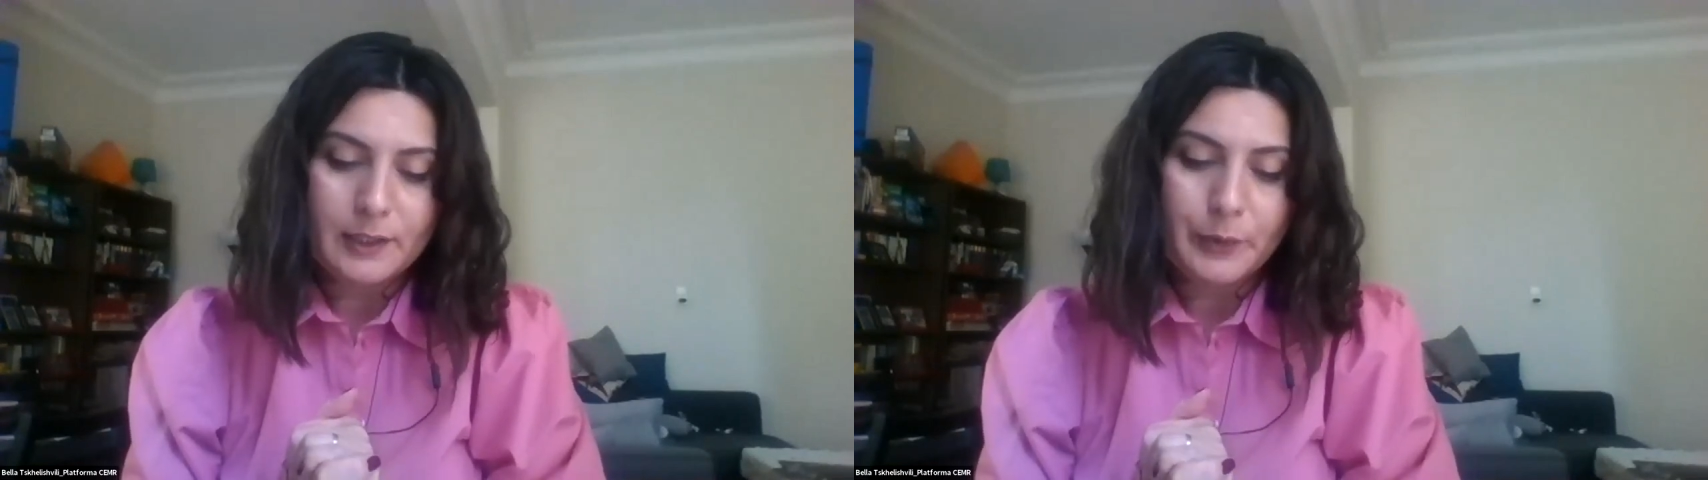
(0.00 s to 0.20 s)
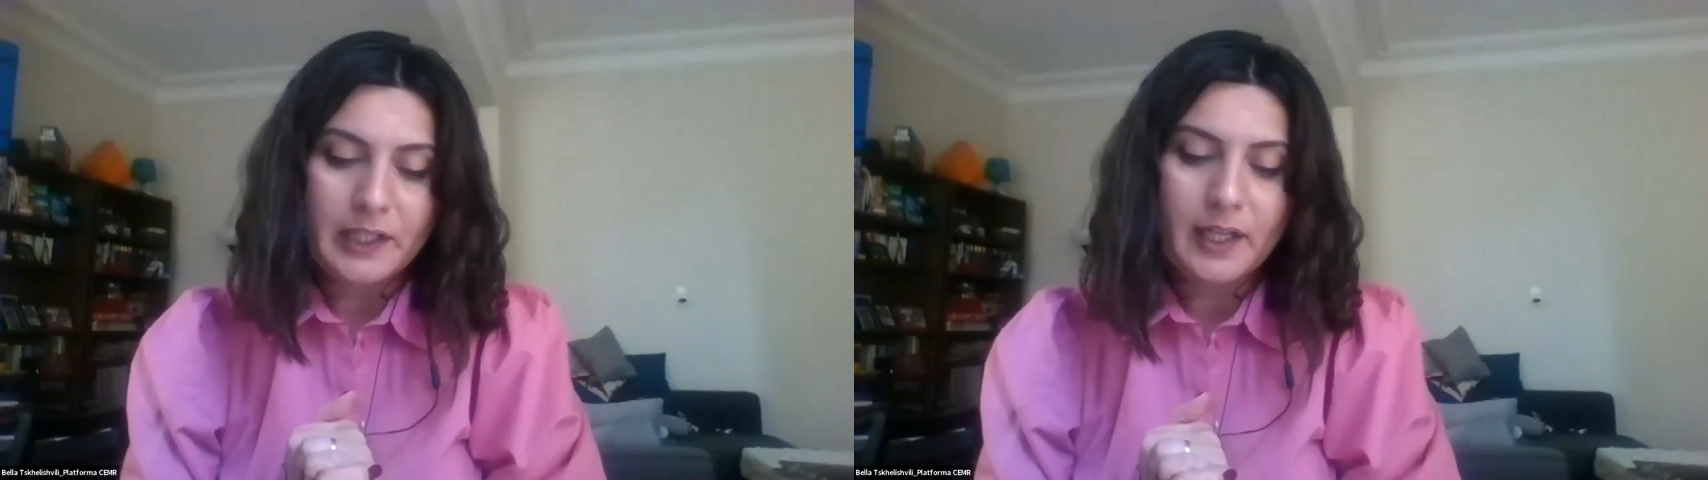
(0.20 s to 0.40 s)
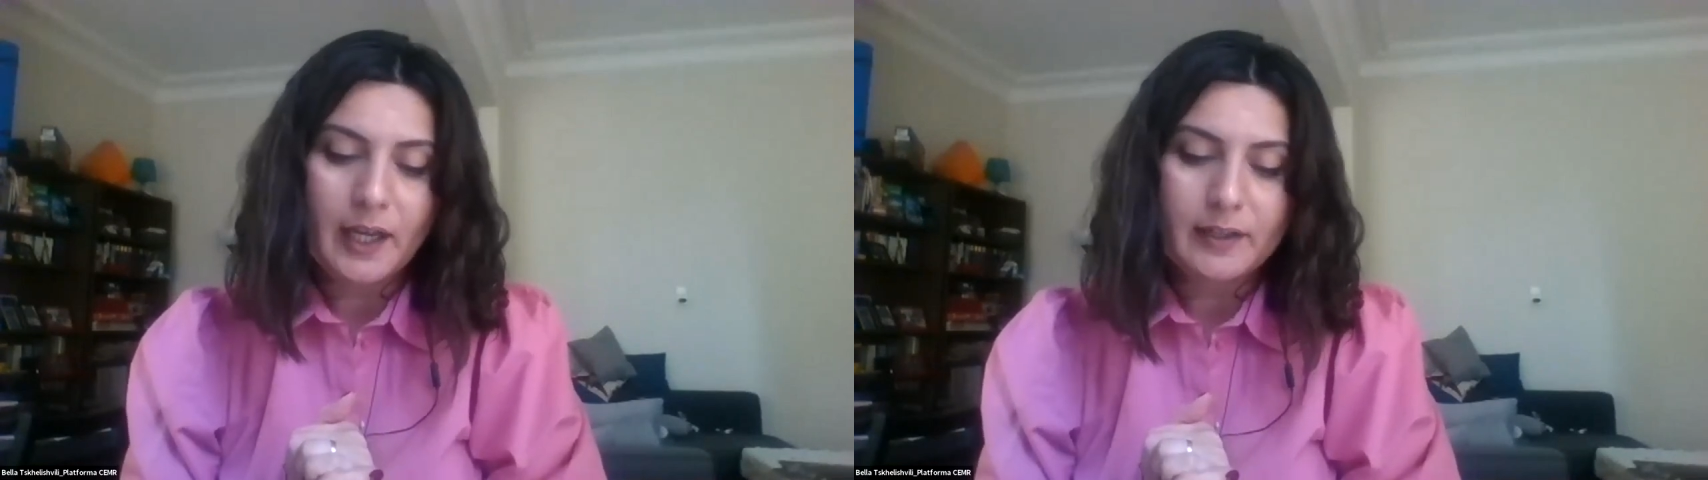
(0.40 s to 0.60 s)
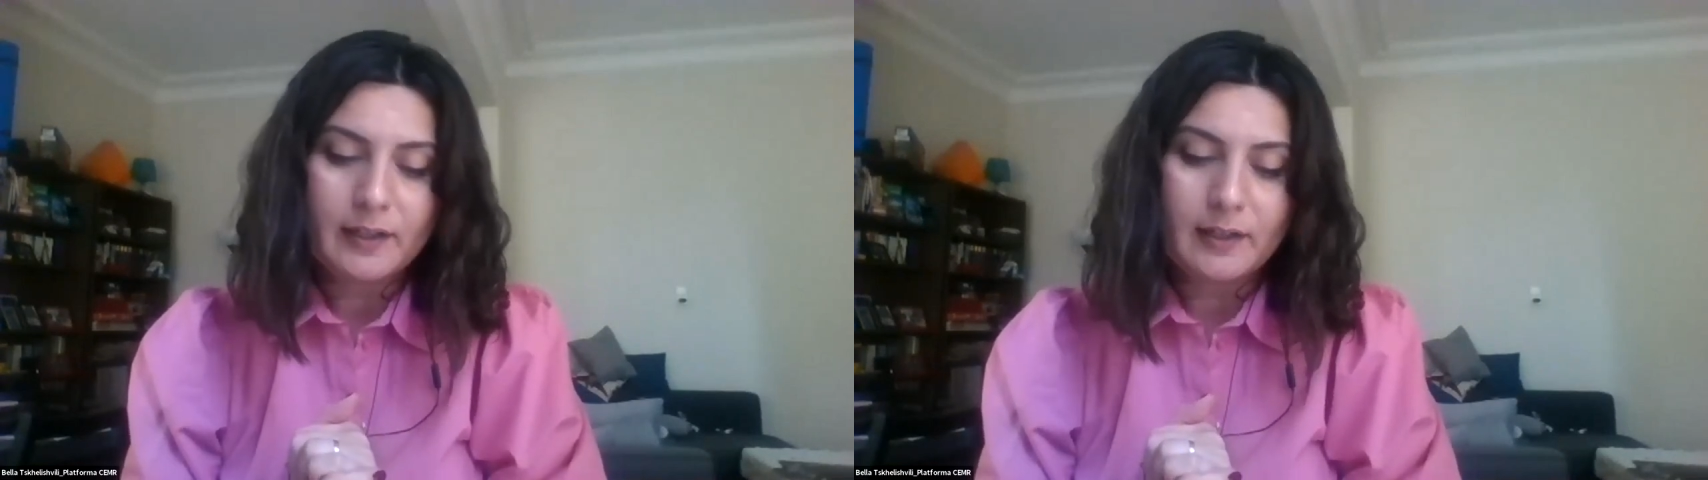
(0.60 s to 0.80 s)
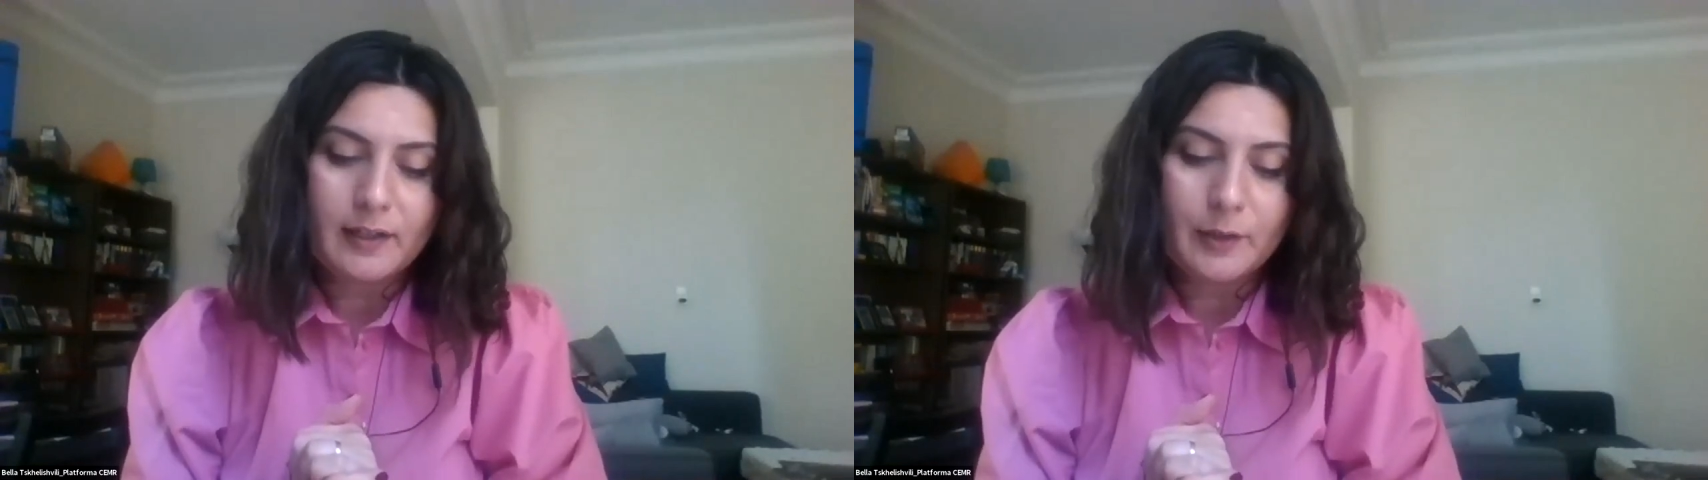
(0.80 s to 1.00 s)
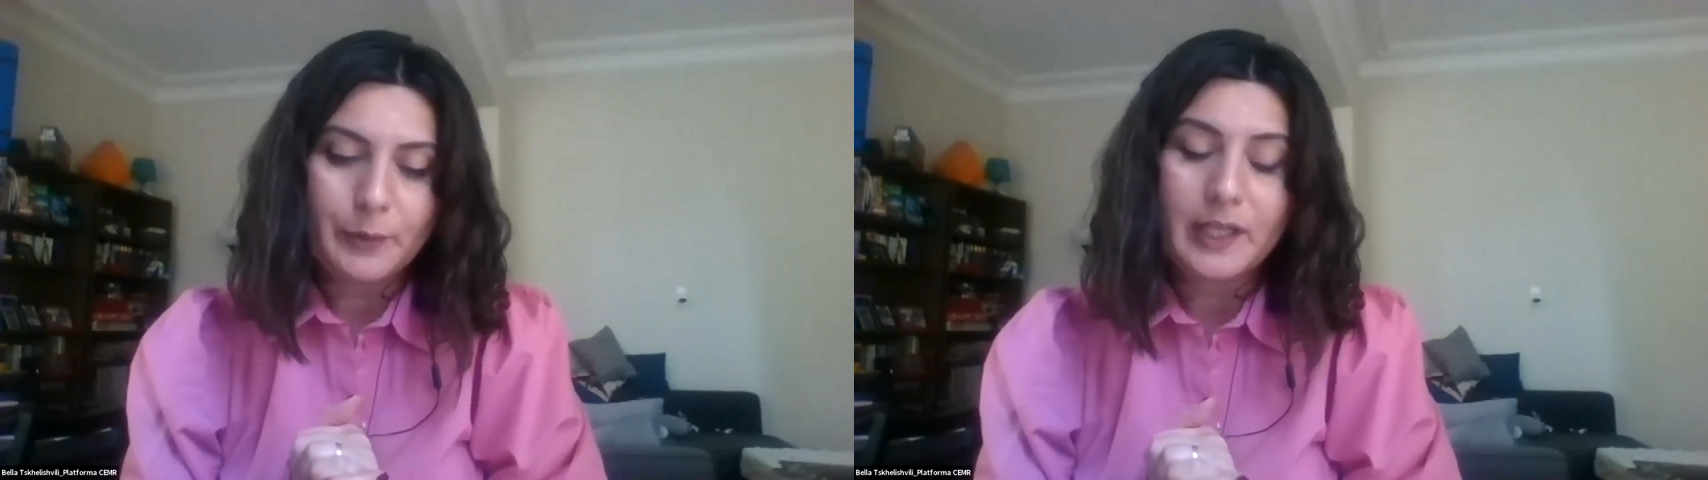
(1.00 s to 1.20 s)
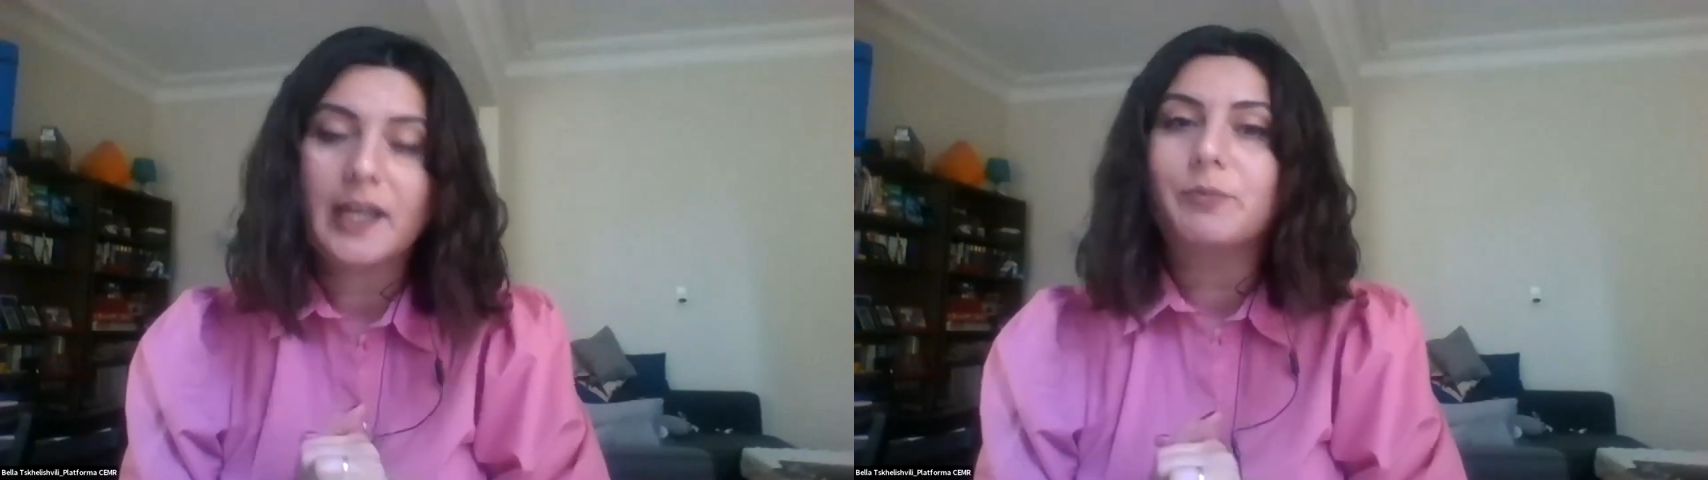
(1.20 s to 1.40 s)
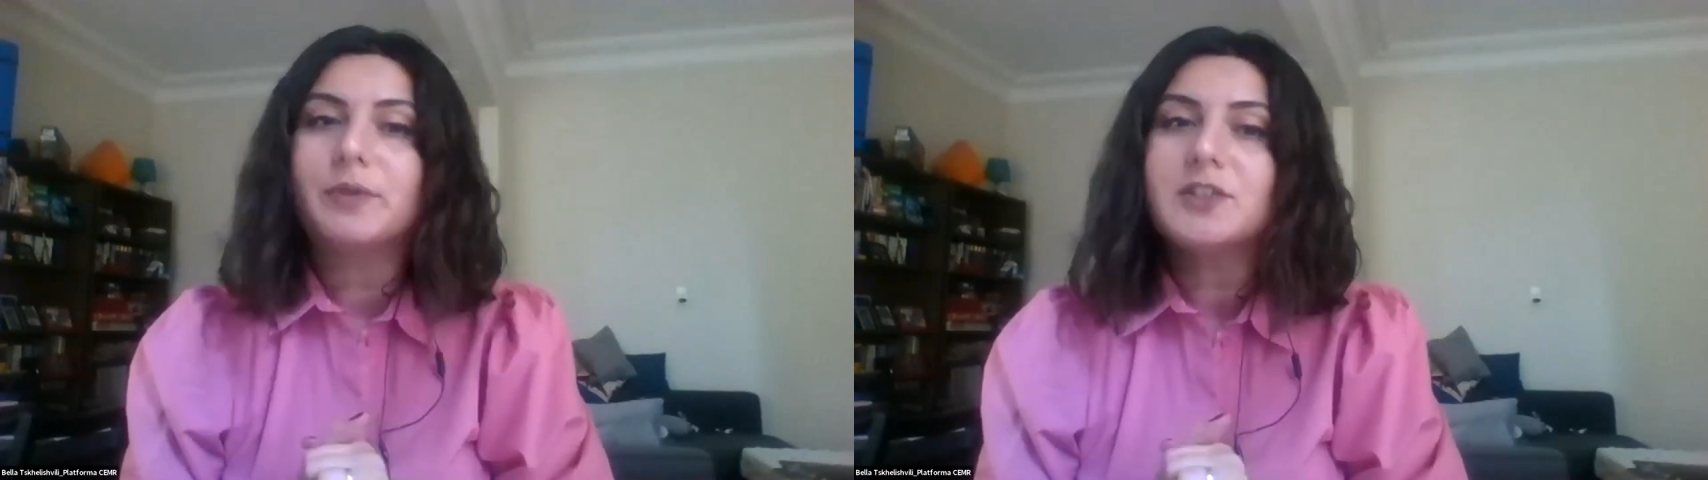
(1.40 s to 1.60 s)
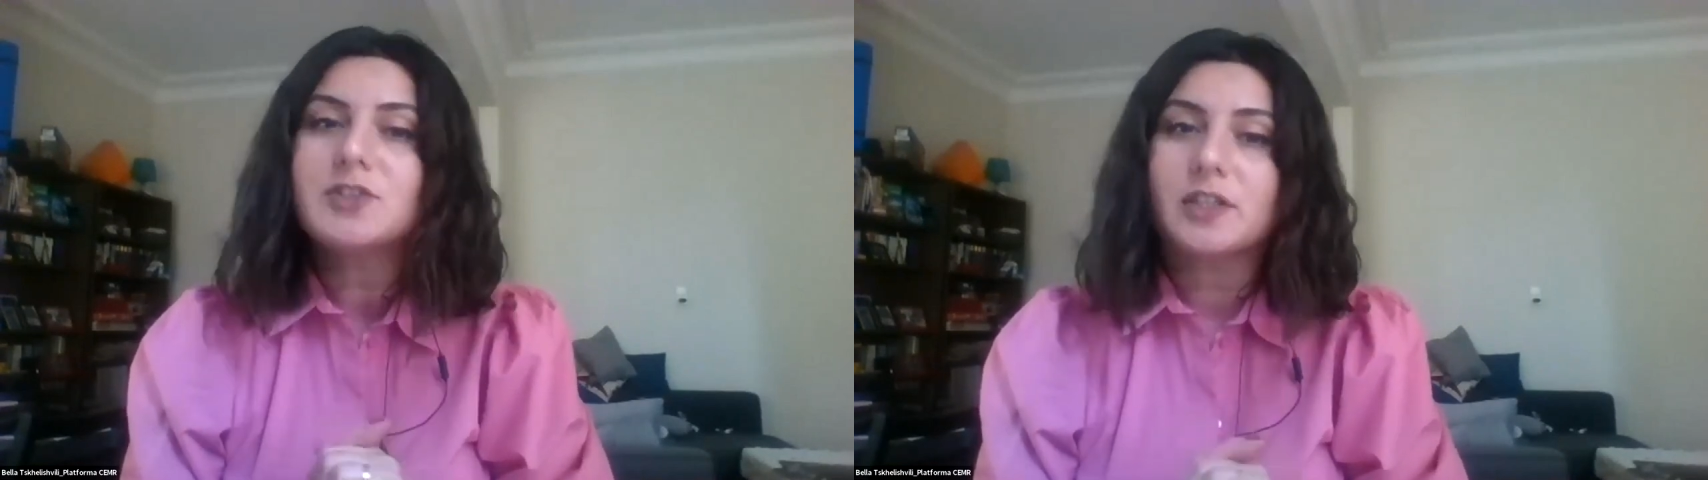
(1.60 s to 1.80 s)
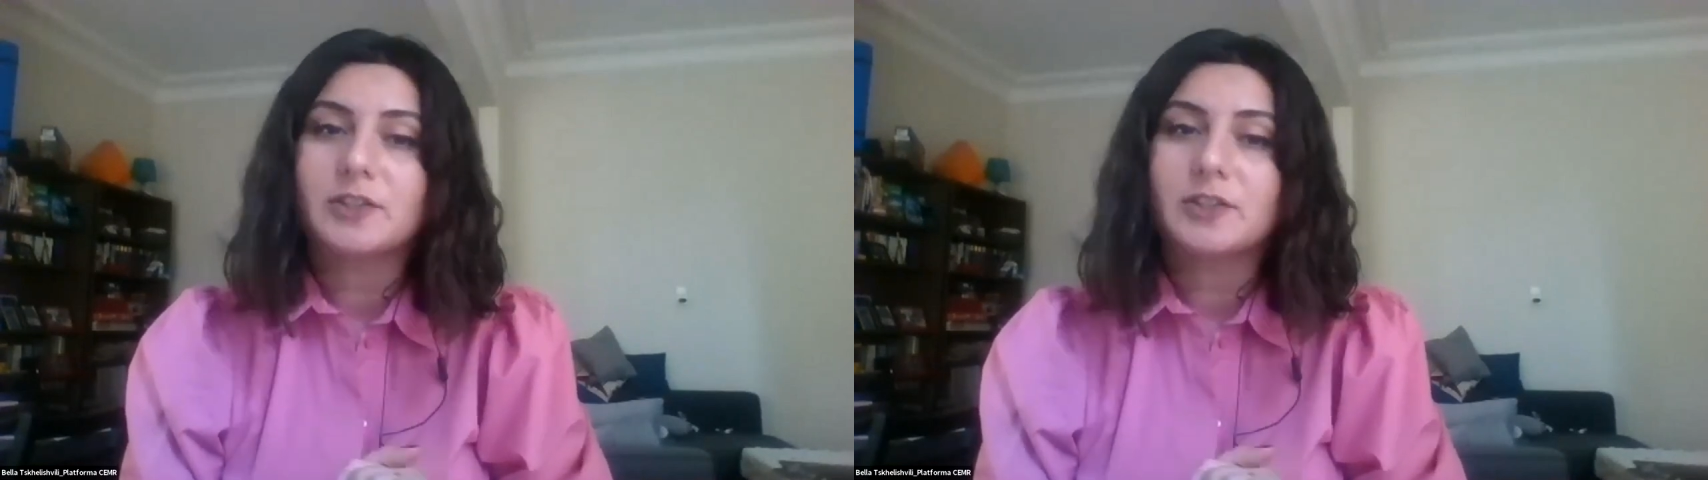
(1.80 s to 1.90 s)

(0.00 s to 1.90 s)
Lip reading: we can meet